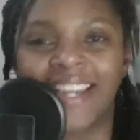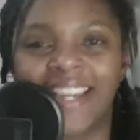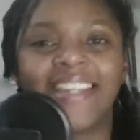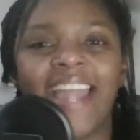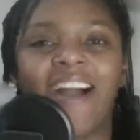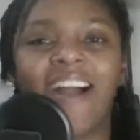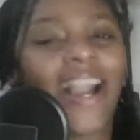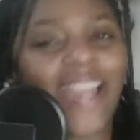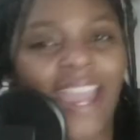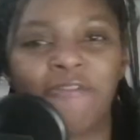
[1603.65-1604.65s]
Now I
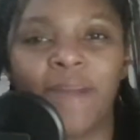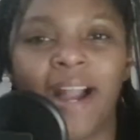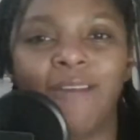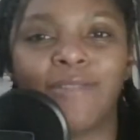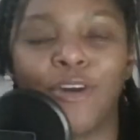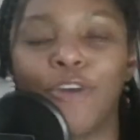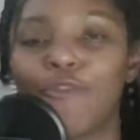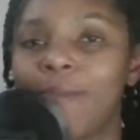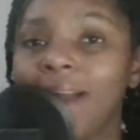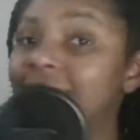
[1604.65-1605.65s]
came from a household where
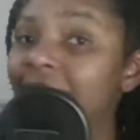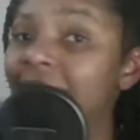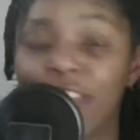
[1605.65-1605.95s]
my dad,